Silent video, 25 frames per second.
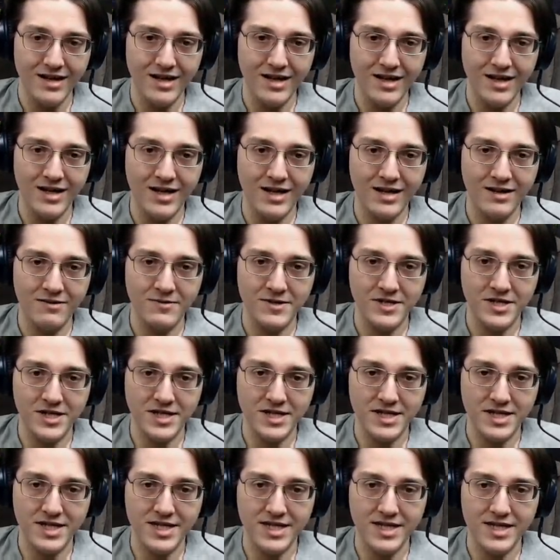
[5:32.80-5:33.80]
Uh, which
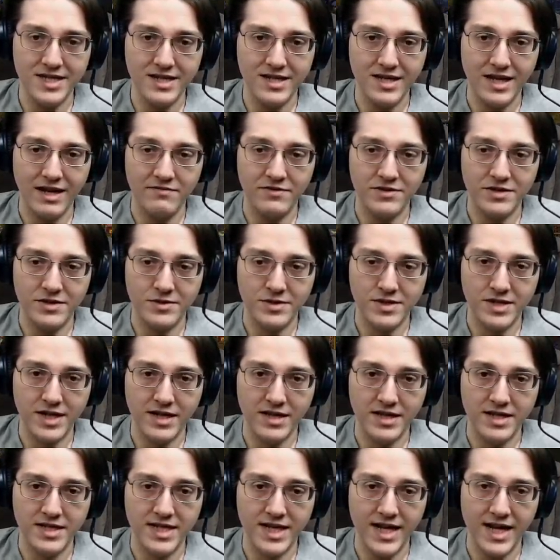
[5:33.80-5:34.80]
is ever so
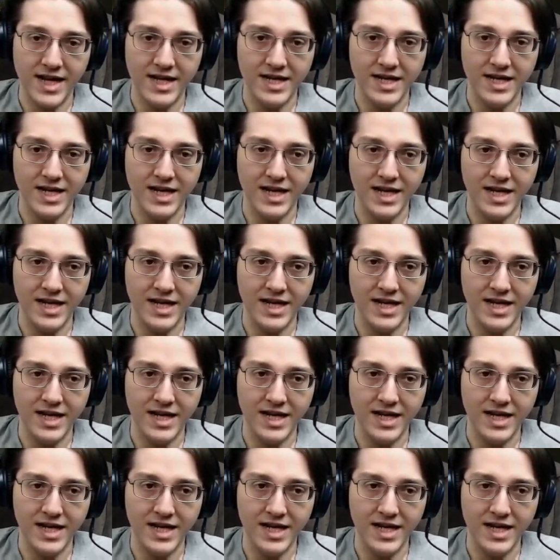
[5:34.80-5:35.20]
slightly sad.